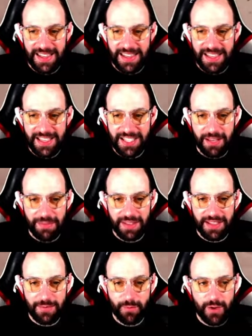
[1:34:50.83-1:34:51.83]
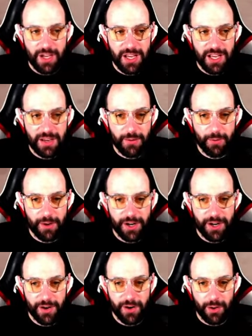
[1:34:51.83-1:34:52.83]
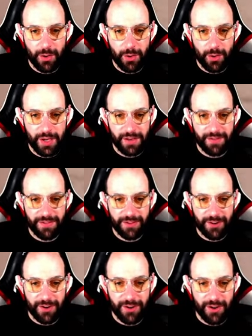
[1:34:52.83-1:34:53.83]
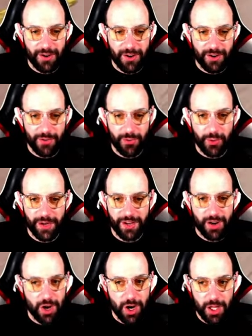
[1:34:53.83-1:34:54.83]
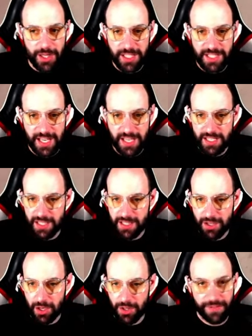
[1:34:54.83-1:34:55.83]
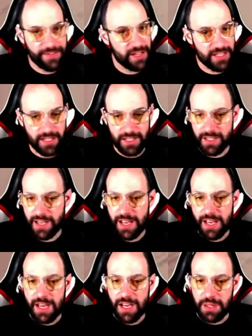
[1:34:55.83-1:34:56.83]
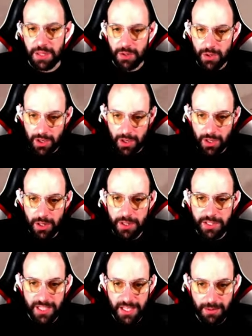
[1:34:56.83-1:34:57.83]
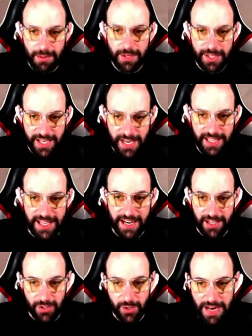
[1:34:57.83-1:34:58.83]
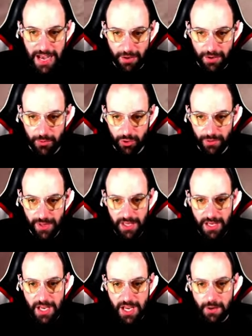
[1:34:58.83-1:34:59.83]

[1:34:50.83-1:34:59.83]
This is something that we were looking for during all the stages, all the phases, in the gold, silver, jade, and also now in Ruby.